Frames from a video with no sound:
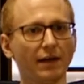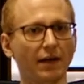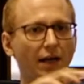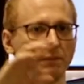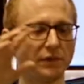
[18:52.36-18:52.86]

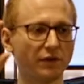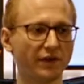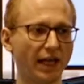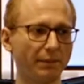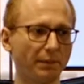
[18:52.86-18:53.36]
Um, you
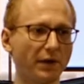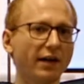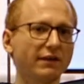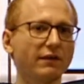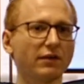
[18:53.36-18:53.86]
set up a
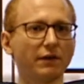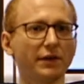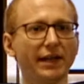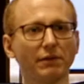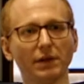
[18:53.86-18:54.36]
proxy
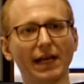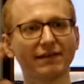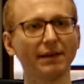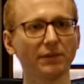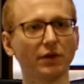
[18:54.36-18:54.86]
server that will
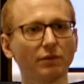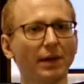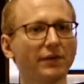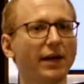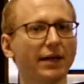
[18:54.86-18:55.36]
accept those
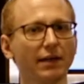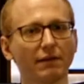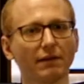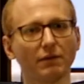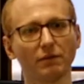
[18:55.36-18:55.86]

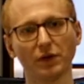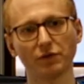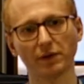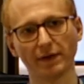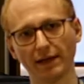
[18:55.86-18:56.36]
WebSockets,
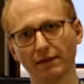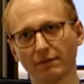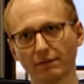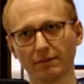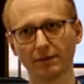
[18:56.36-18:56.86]
which will then
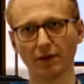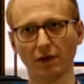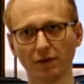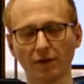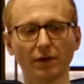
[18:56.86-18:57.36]

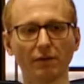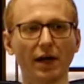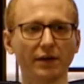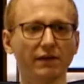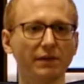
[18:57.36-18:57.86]
go to the
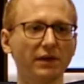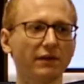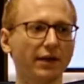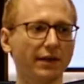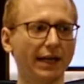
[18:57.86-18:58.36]
raw T C P
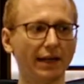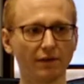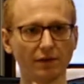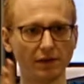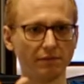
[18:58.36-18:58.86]
socket again,
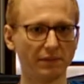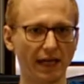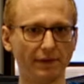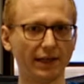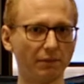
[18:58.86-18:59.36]
so you
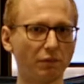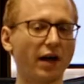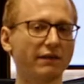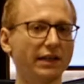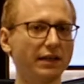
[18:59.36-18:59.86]
have like a
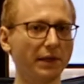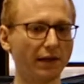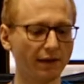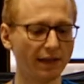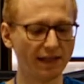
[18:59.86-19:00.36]
proxy in the
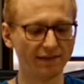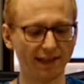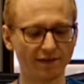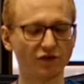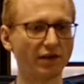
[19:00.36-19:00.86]
middle
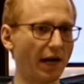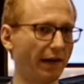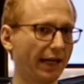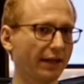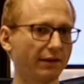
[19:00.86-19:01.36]
that's
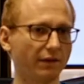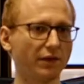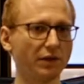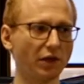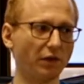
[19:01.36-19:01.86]
generic, and
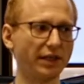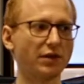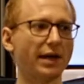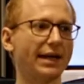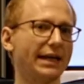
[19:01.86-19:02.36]
so you don't need
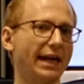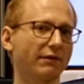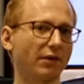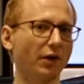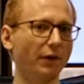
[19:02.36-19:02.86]
to write any
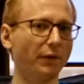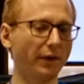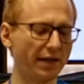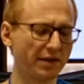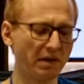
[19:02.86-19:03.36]
extra code
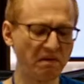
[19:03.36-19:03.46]
for it.